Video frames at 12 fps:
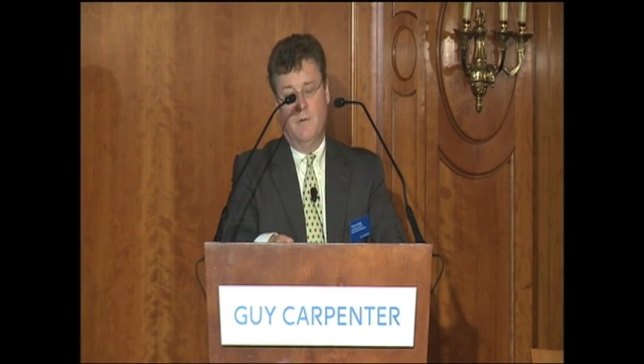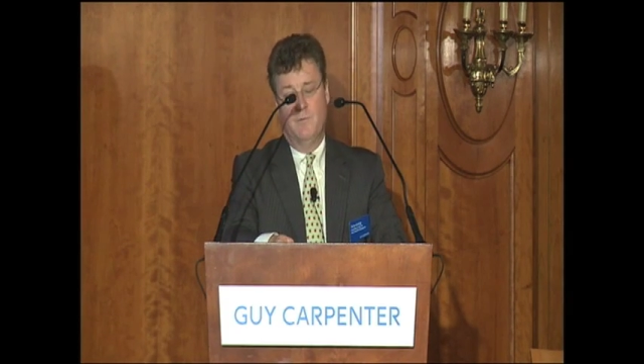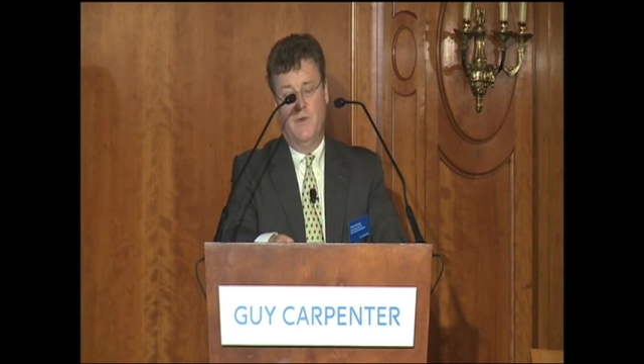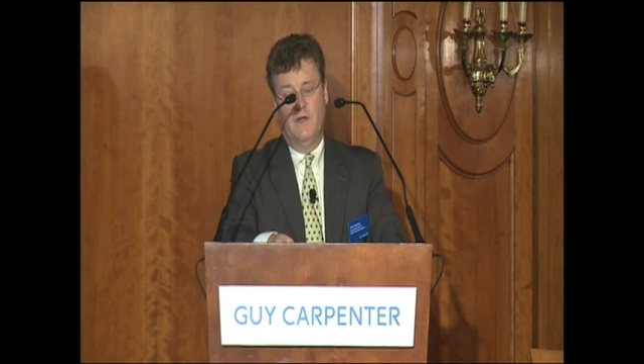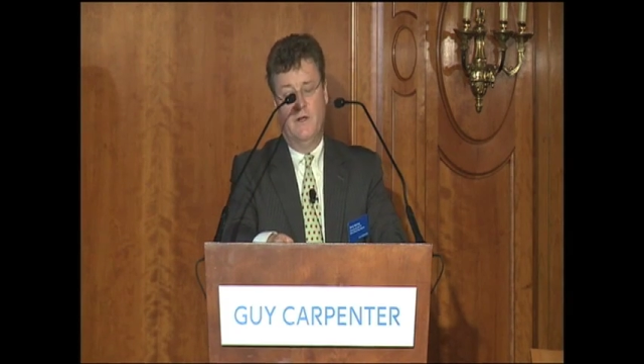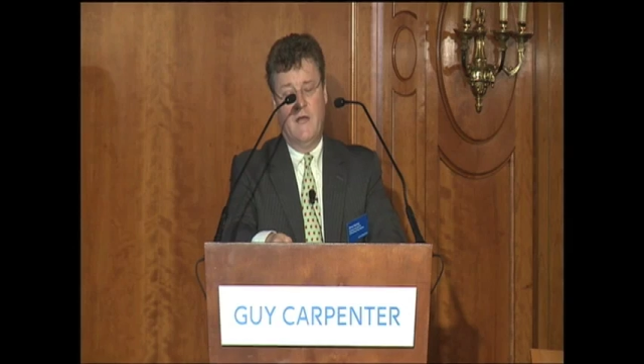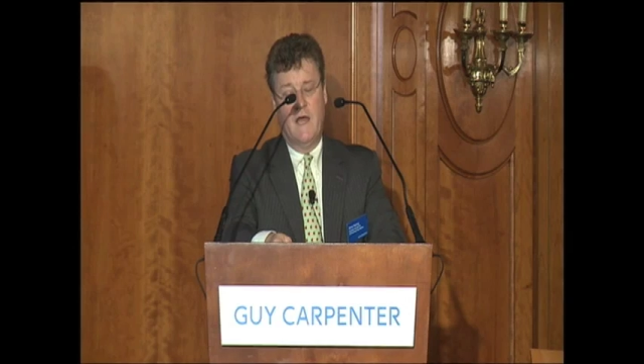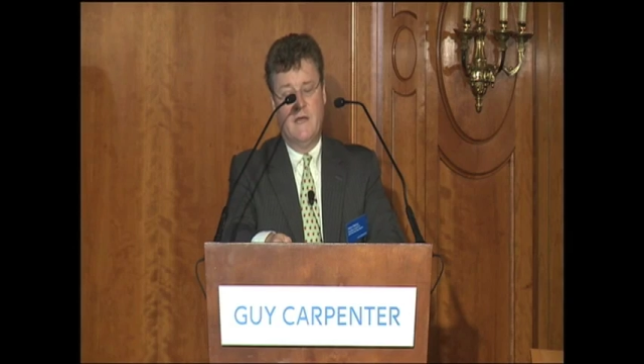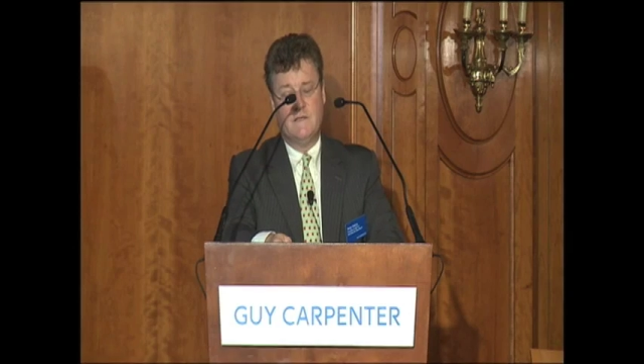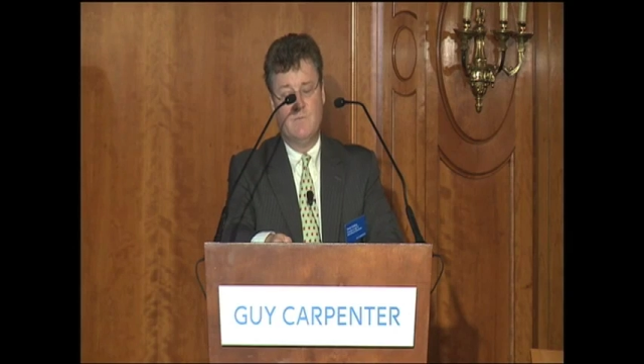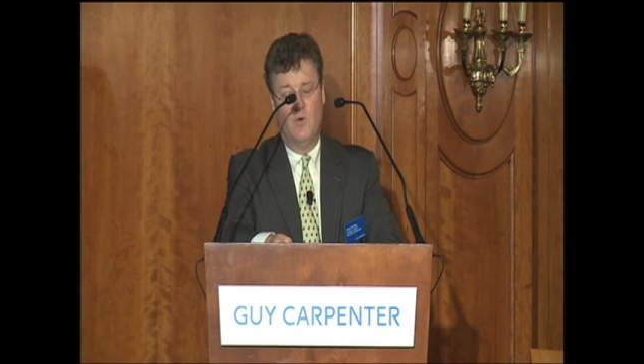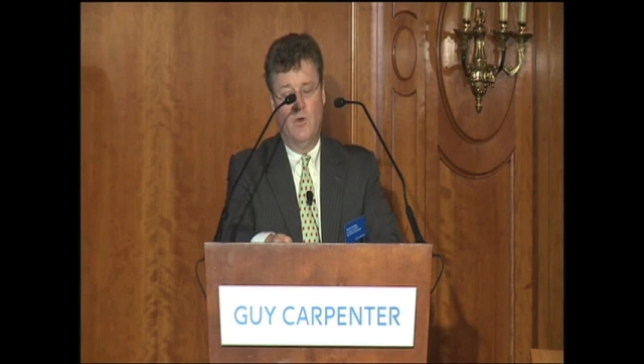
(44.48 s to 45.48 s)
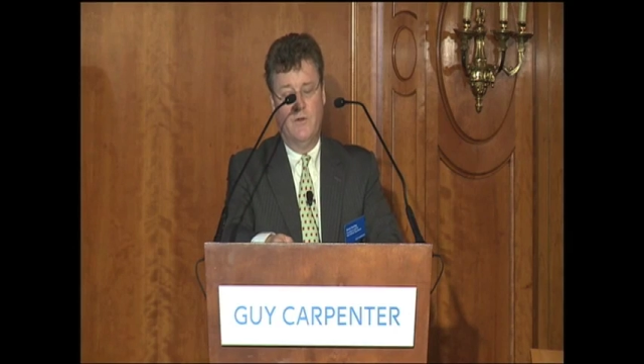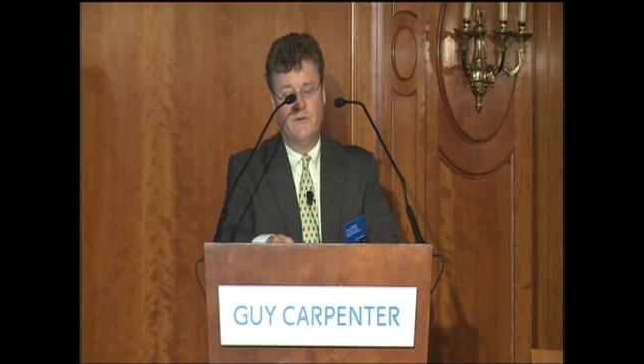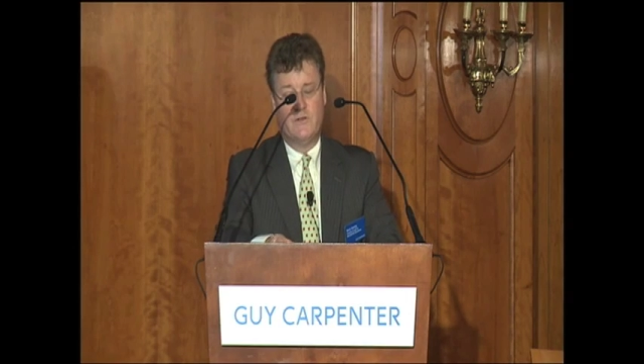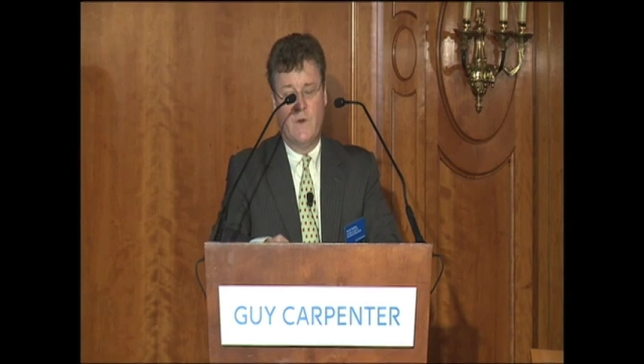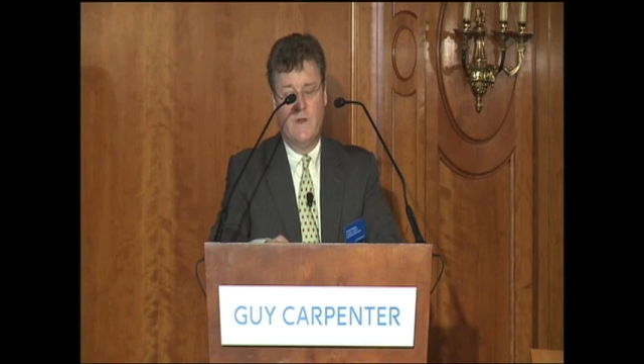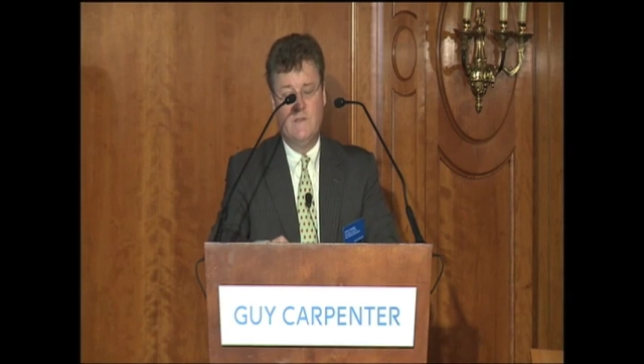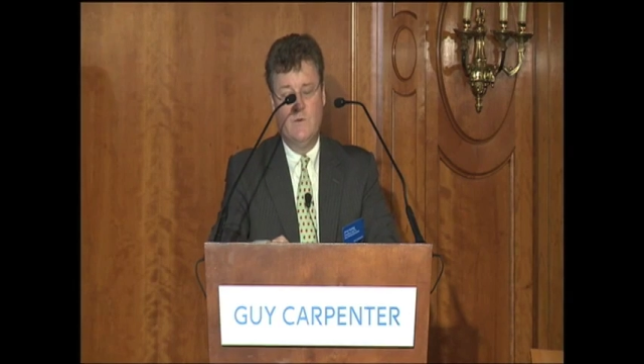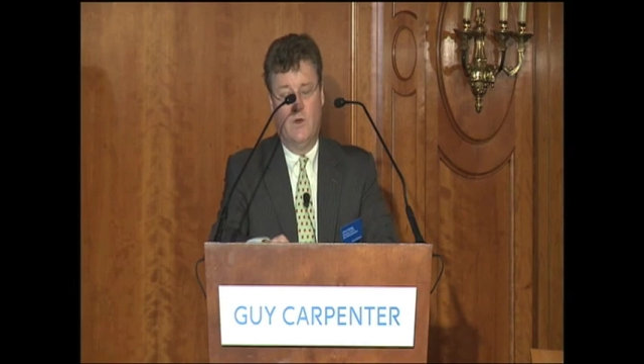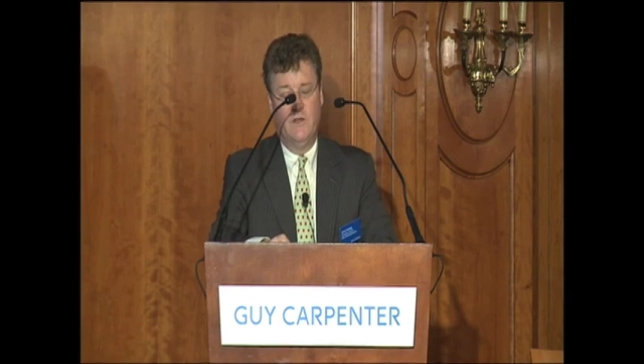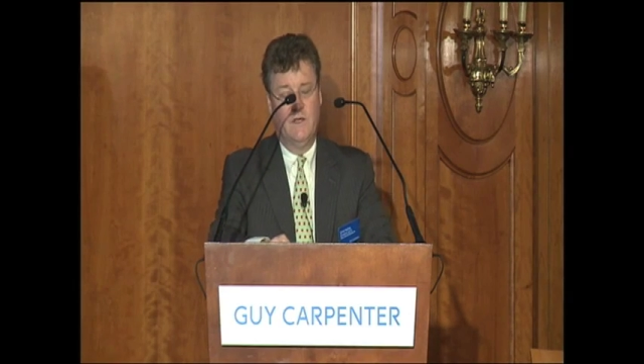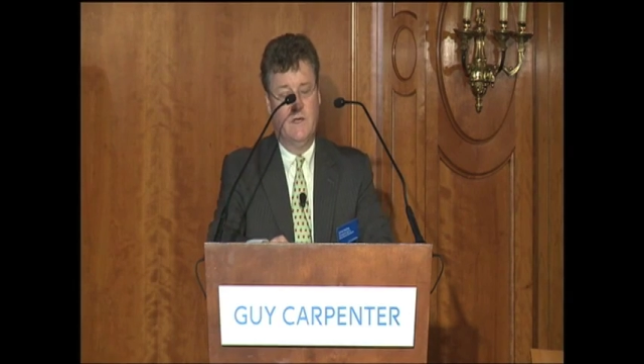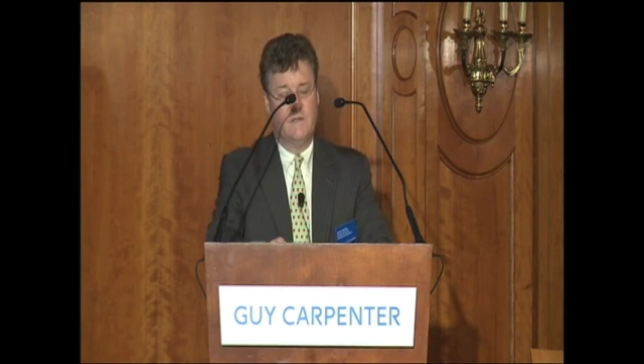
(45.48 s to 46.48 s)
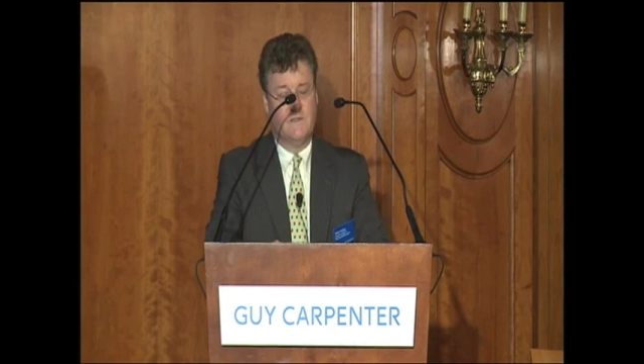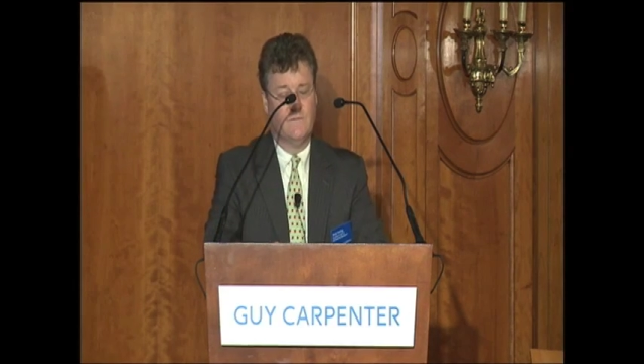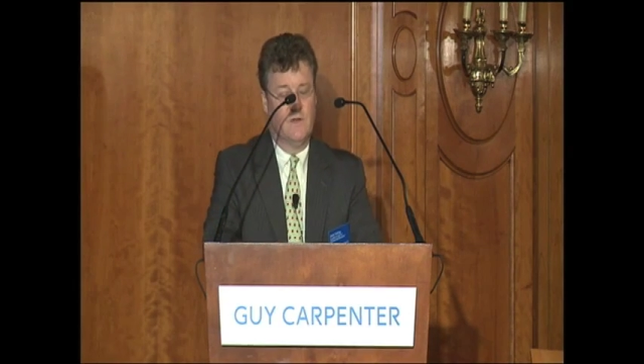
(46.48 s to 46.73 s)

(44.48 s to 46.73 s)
Bill has more than 21 years of